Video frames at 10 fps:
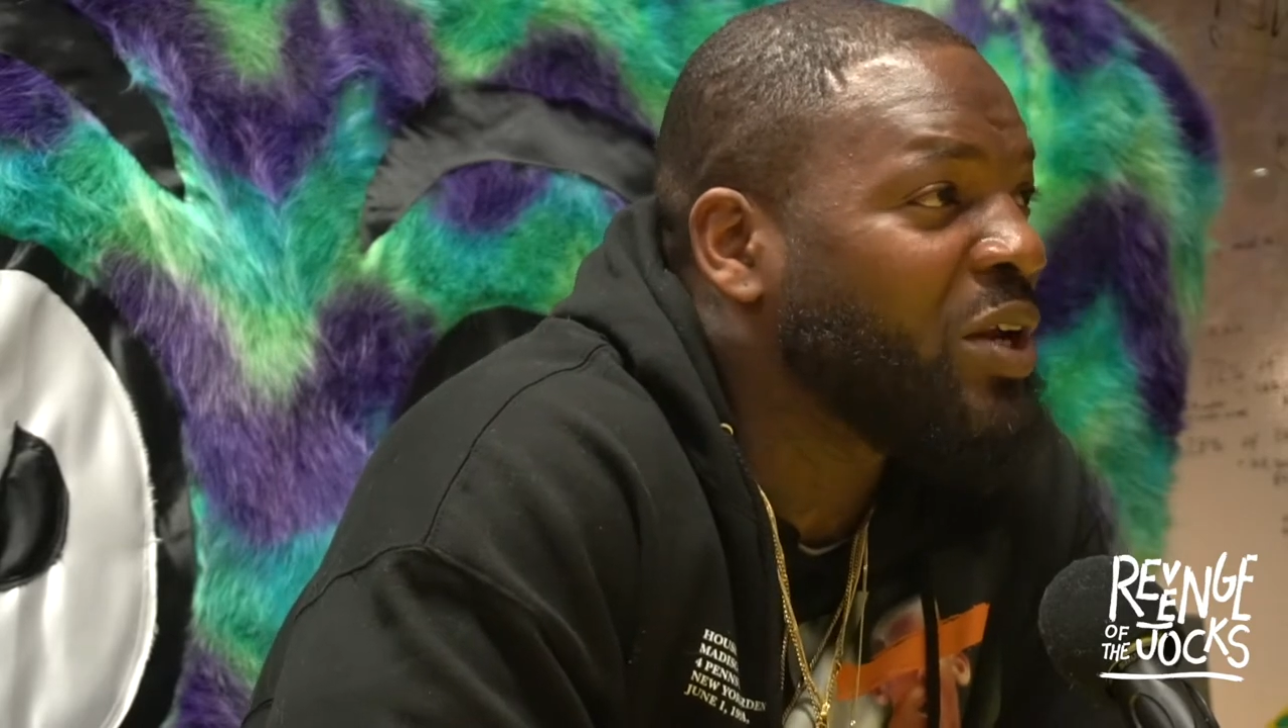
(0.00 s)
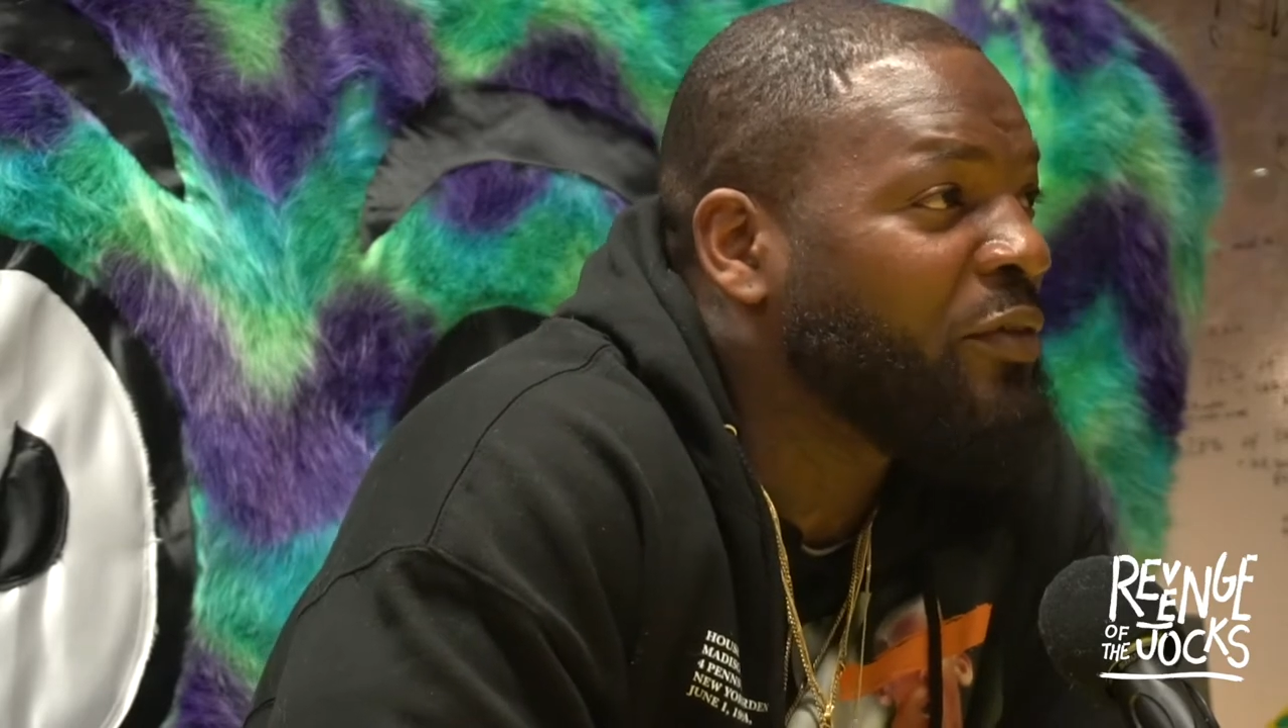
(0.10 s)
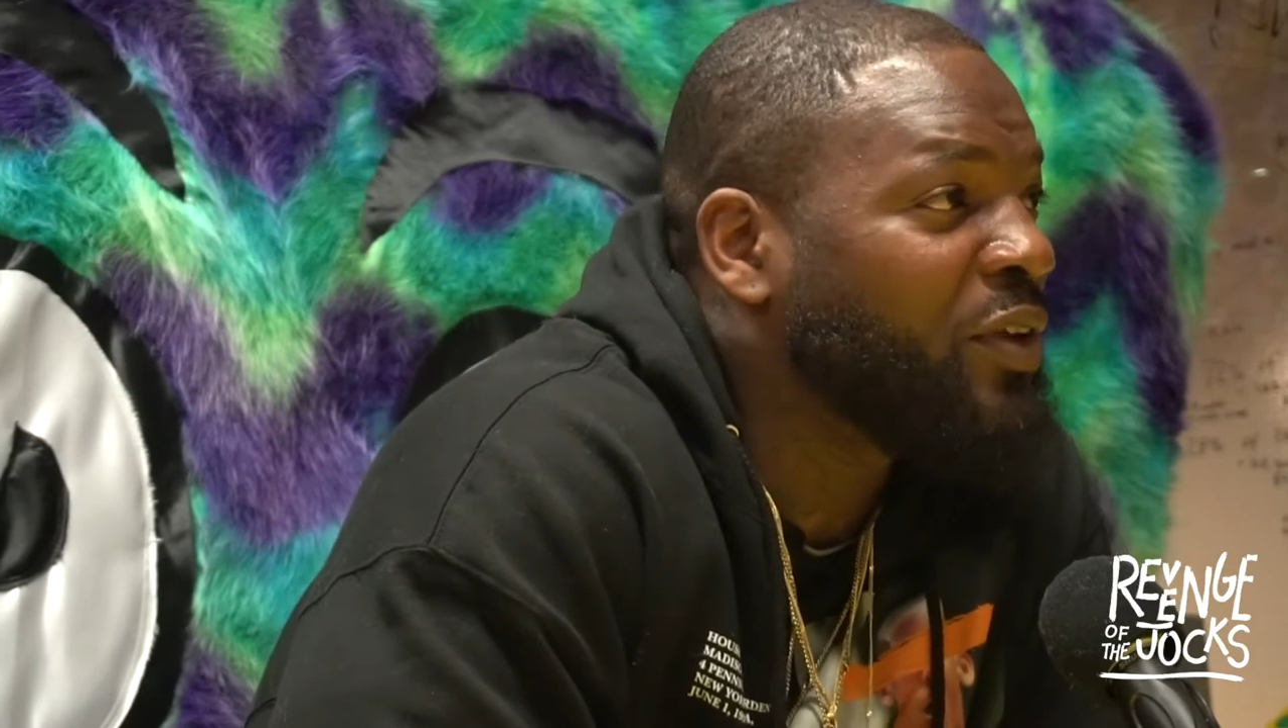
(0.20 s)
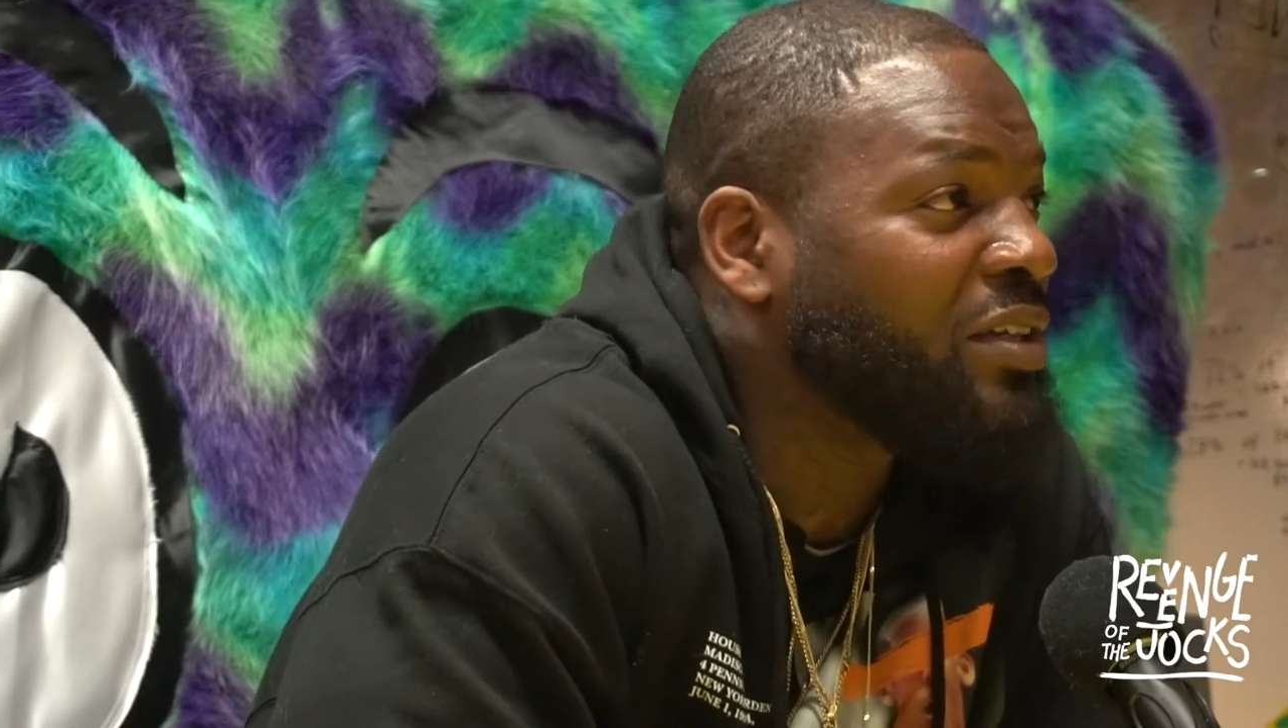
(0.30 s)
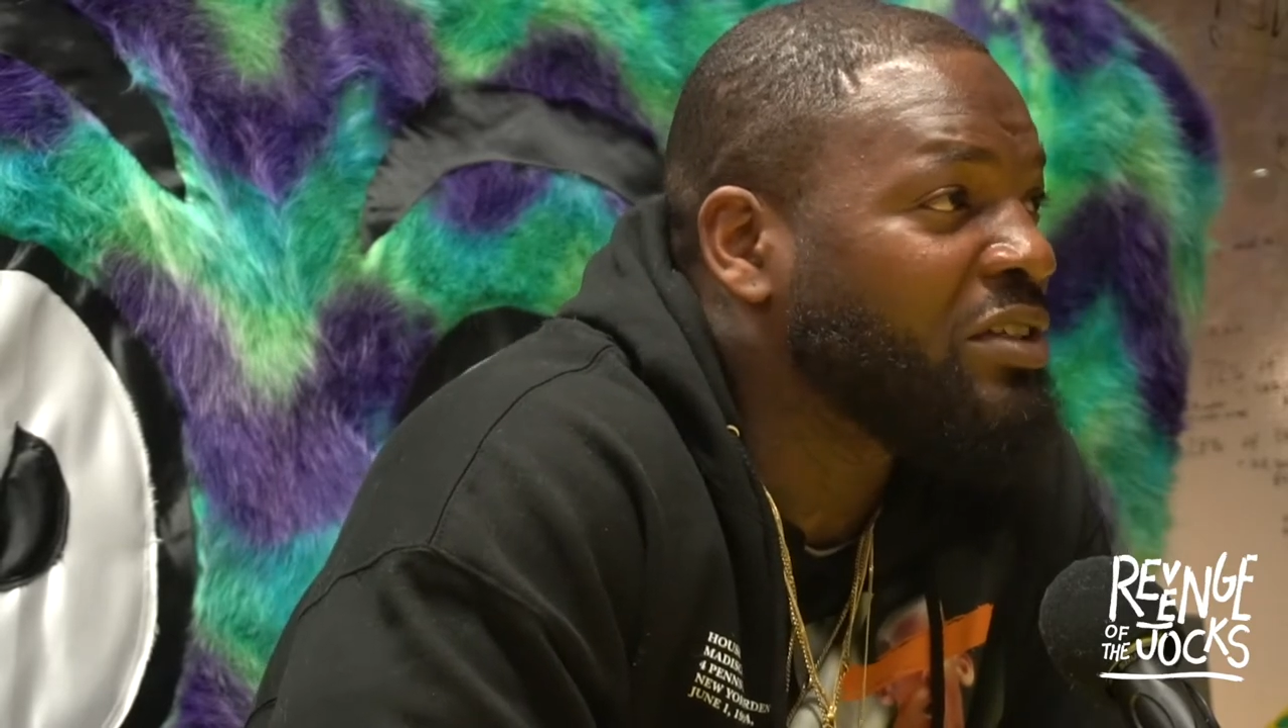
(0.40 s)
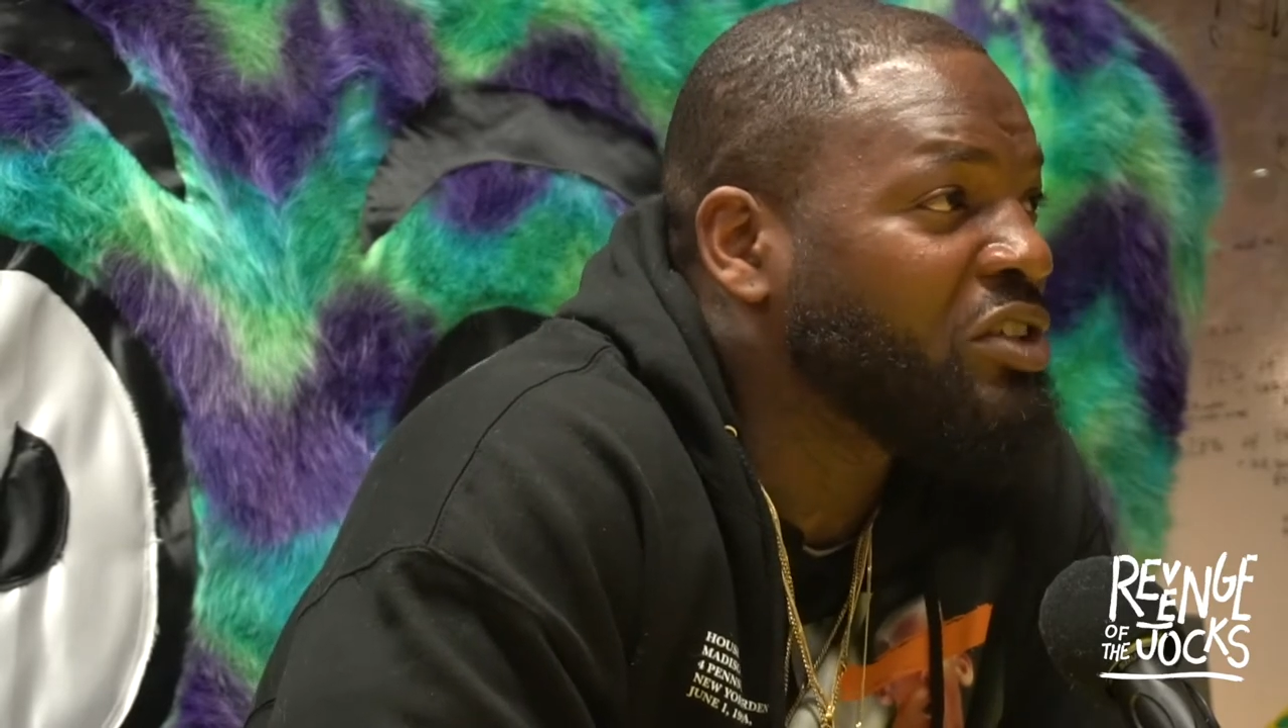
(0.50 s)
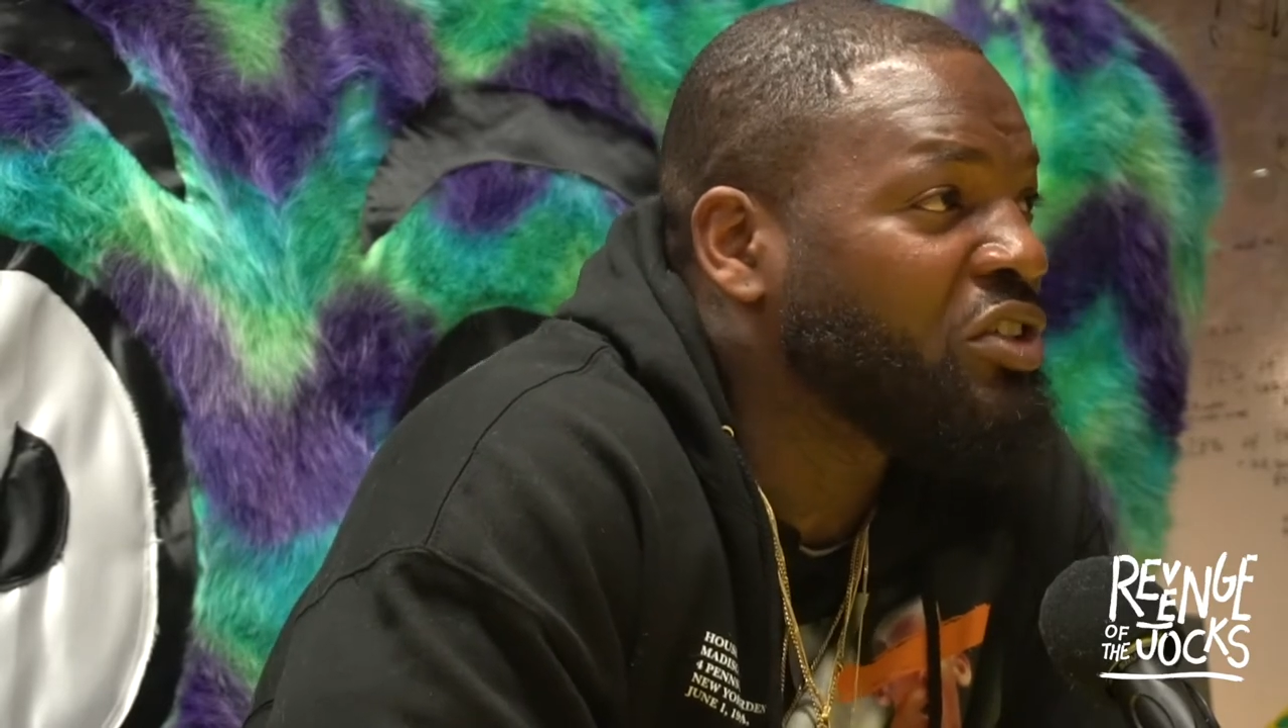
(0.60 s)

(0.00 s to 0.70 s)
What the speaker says: so they feel like they're